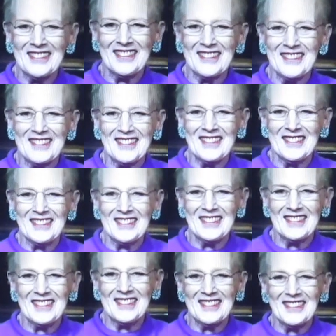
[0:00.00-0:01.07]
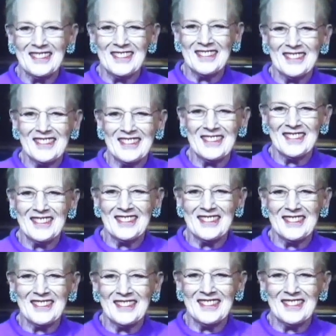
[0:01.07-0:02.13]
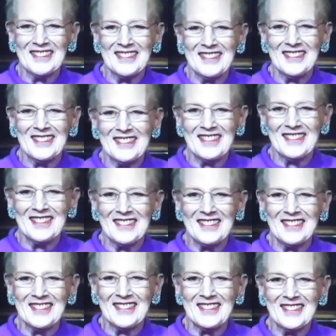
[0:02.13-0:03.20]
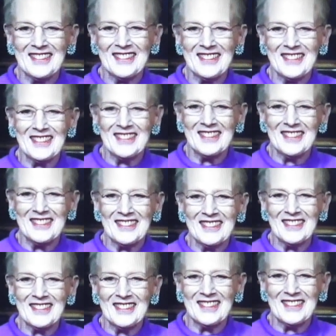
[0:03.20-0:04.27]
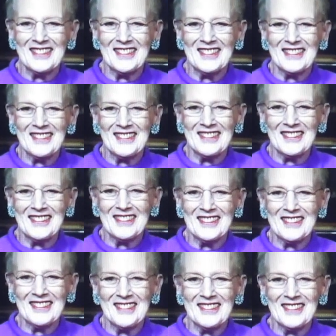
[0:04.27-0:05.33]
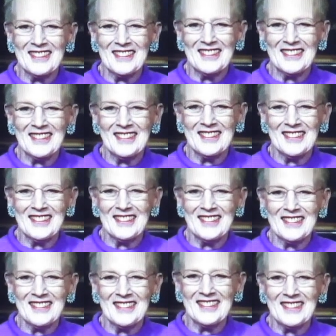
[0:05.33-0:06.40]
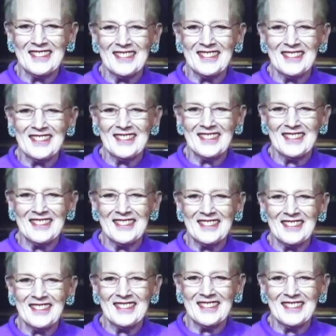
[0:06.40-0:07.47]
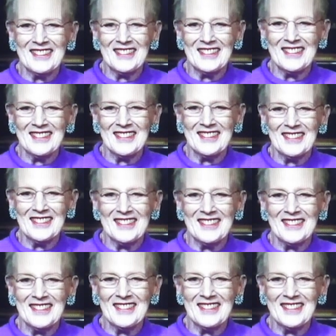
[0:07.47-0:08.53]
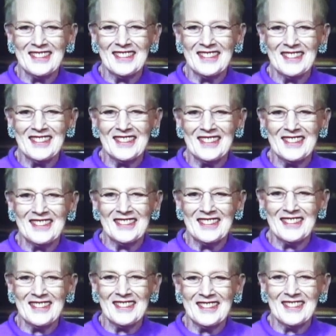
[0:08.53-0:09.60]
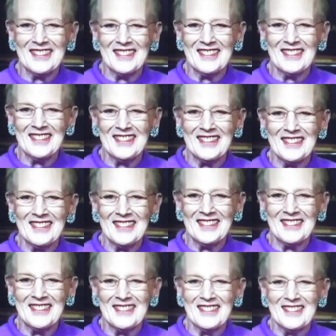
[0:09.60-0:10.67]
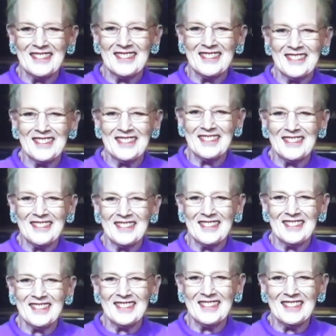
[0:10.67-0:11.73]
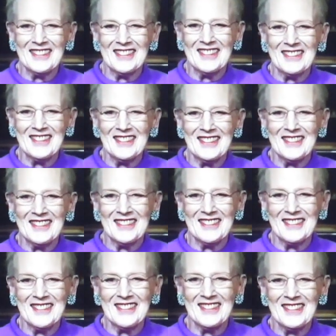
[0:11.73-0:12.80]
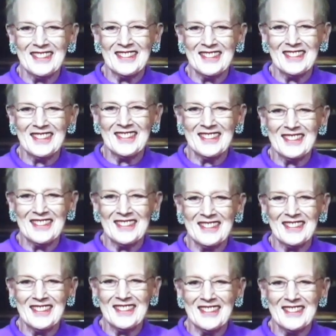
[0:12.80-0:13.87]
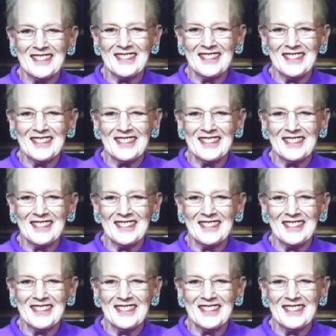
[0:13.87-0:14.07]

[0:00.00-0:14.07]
Margrethe II of Denmark, announced that she will abdicate the throne on January 14, 2024. The Queen made the announcement during her 52nd annual New Year's Eve speech from Christian IX's palace at Amalienborg.